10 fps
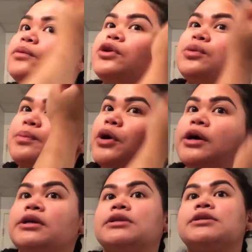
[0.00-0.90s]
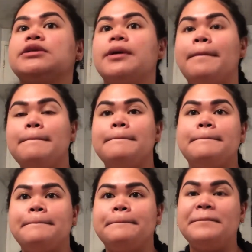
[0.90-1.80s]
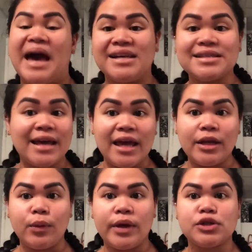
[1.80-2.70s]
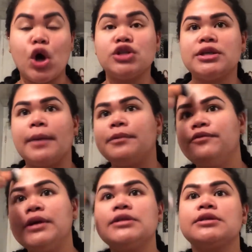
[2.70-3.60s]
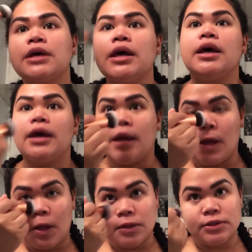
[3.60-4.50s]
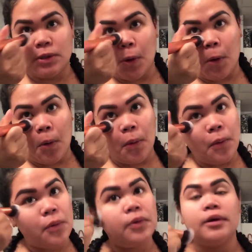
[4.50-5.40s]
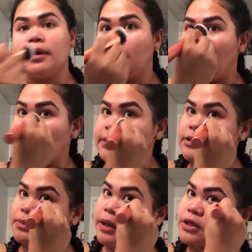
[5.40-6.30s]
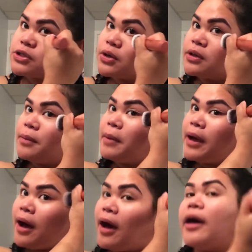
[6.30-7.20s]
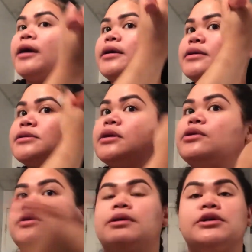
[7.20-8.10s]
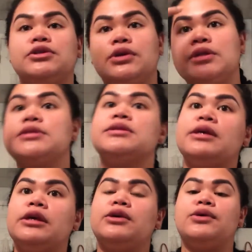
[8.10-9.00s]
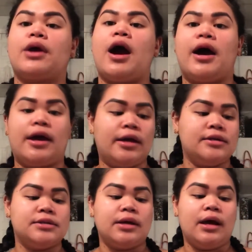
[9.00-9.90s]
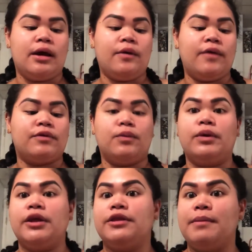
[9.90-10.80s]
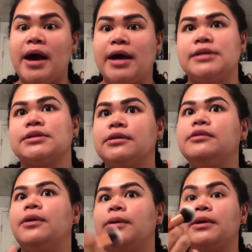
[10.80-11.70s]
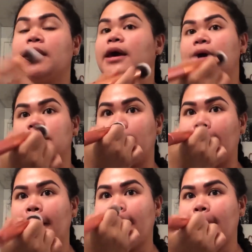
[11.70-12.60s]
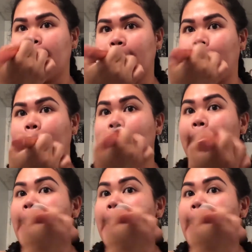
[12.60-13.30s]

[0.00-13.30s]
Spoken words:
you put mask anyways on top of it. And so I just make sure that my eyes, because you can see your eyes, however with the mask, no you can't, right? And so